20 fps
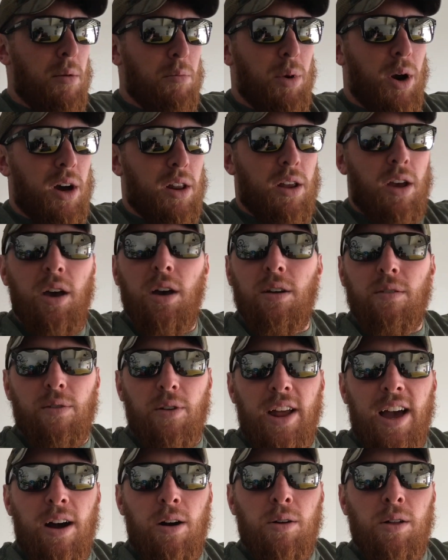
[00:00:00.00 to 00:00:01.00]
But
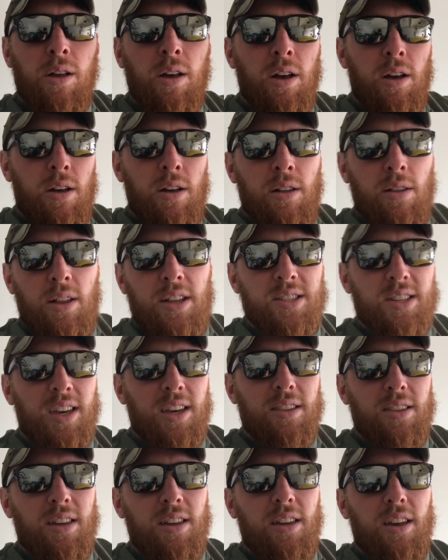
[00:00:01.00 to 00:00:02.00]
for now, let's
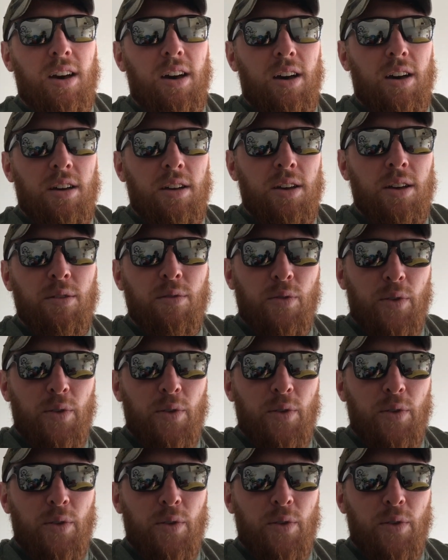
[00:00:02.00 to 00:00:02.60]
get the